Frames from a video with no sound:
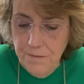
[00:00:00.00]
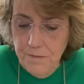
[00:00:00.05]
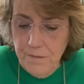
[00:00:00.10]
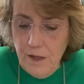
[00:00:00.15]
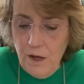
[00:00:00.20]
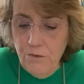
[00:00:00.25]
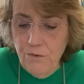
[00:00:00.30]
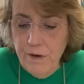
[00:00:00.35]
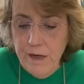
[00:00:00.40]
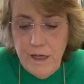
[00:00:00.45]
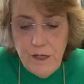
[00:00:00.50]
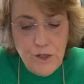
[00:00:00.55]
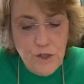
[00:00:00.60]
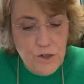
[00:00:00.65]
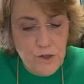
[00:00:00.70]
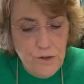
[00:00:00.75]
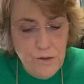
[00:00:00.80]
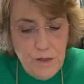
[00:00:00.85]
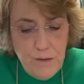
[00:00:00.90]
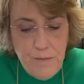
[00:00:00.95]

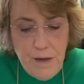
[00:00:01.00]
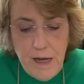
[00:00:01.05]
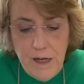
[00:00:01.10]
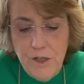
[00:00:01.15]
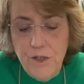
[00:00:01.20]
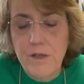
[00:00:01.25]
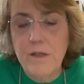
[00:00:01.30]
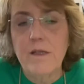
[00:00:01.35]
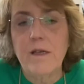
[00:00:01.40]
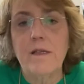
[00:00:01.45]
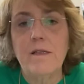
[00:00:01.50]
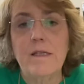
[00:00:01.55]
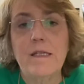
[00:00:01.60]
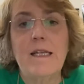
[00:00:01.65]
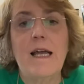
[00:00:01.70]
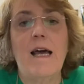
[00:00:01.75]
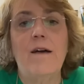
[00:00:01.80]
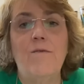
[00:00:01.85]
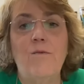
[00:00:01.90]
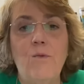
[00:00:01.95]
Reassure the patient that
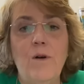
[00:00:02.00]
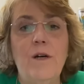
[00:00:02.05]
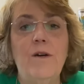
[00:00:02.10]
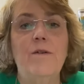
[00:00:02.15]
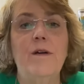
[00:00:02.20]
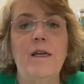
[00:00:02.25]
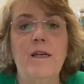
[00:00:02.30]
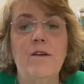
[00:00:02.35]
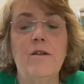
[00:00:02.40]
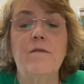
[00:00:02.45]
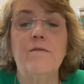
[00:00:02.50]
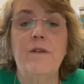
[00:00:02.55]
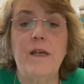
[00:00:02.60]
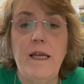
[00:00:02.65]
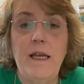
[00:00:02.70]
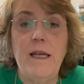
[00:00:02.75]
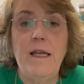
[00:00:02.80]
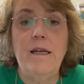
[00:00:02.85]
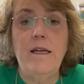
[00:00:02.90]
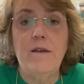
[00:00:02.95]
staff will
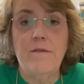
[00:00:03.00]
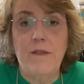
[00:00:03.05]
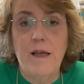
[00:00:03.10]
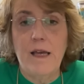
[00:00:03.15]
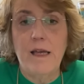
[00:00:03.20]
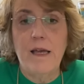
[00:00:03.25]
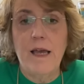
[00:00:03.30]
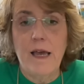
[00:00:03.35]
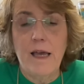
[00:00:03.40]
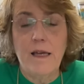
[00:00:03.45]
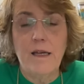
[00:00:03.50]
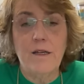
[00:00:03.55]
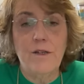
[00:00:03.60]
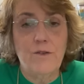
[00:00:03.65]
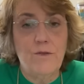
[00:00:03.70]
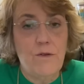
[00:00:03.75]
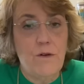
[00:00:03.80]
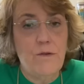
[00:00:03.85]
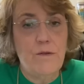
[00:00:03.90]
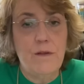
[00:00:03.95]
intervene if they can't
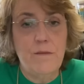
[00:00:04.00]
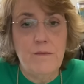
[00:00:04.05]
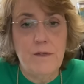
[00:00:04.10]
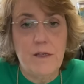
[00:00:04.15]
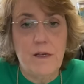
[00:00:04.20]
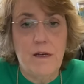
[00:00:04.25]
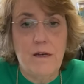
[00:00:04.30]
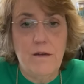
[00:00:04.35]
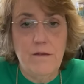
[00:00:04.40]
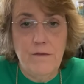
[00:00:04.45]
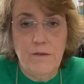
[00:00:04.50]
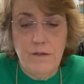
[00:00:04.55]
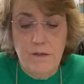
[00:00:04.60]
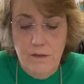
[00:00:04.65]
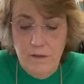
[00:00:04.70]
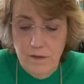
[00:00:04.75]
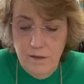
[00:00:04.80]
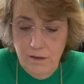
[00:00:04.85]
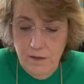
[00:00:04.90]
control themselves.